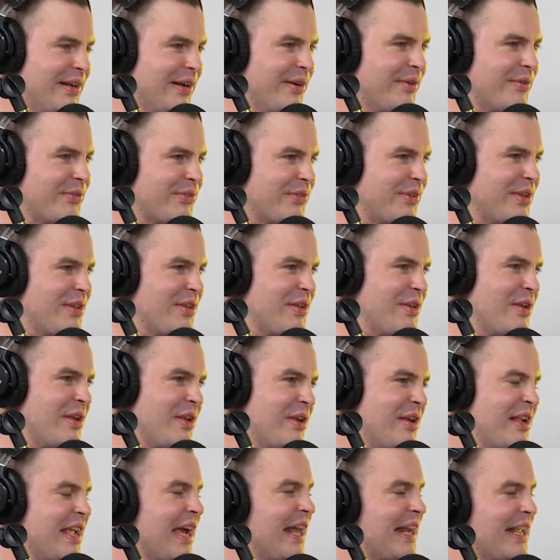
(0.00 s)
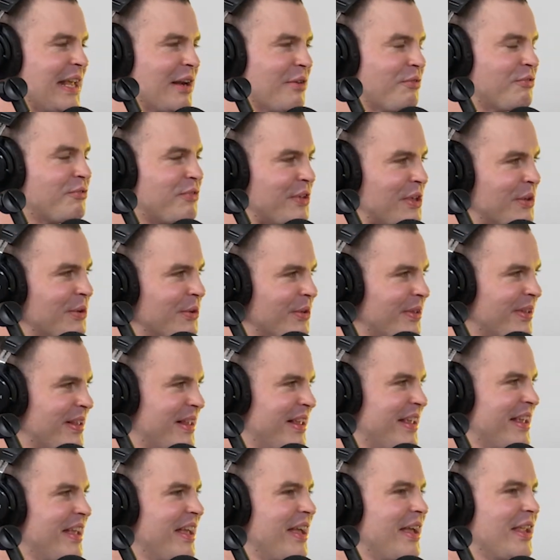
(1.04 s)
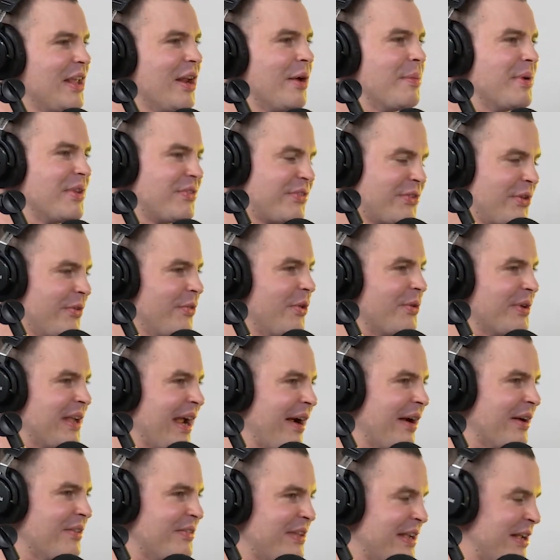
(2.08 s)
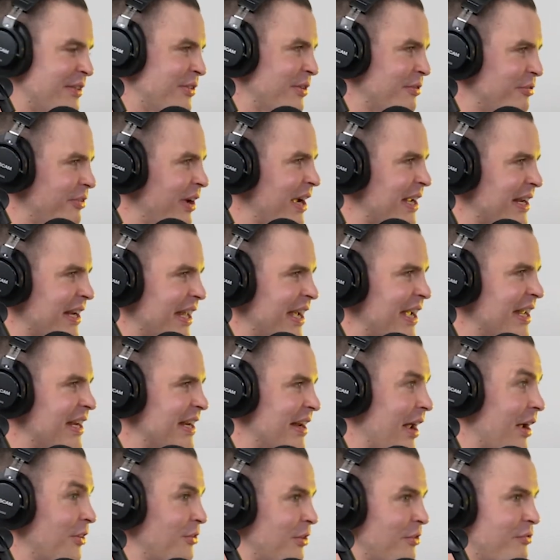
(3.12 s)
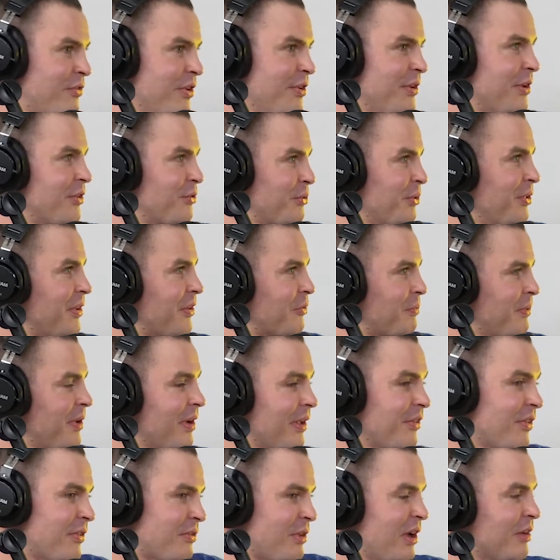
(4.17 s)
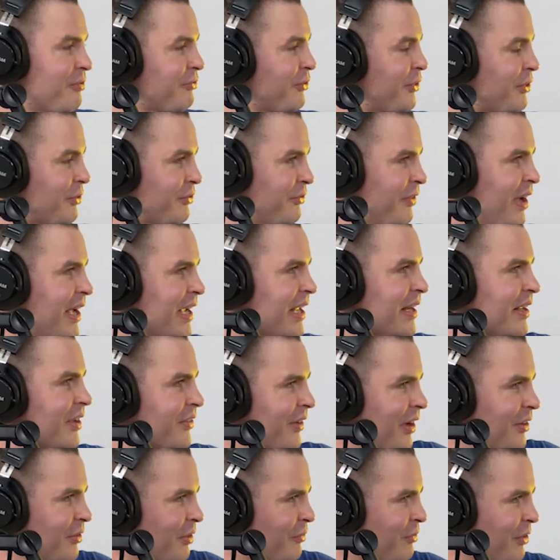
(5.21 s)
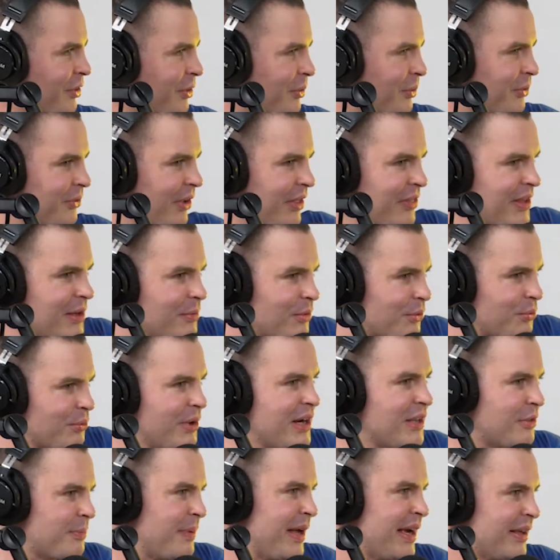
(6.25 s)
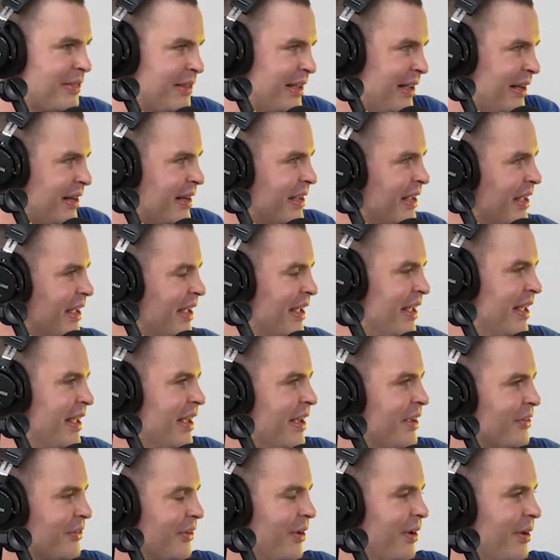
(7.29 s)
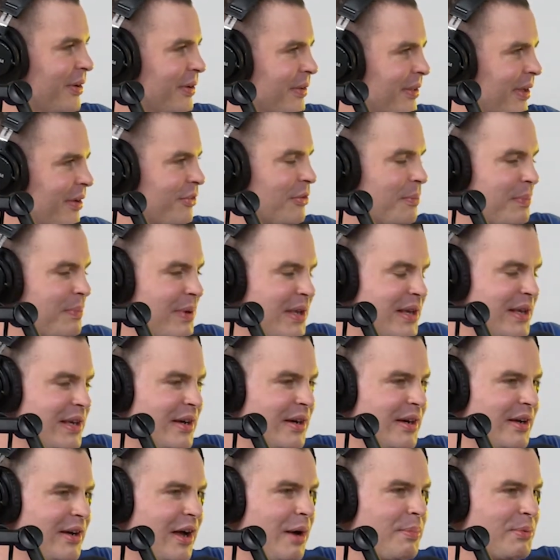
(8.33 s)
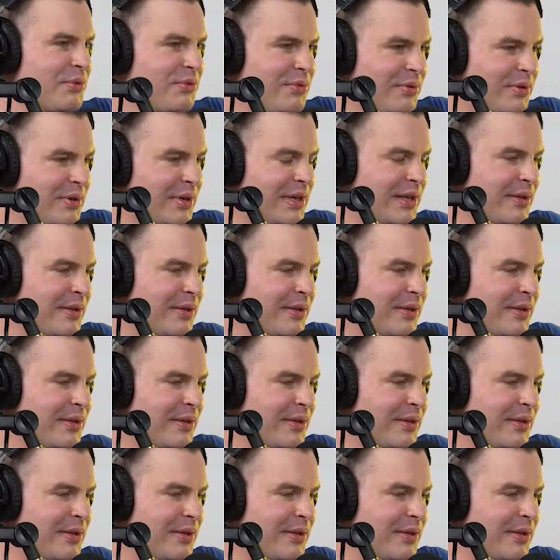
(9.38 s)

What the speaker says: So you can kind of get a feel, but it's still no guarantee until fight night. And Andre Fili is really experienced. That's a tough first fight because Andre Fili I think he was ranked back then. Man. So that was a big opportunity.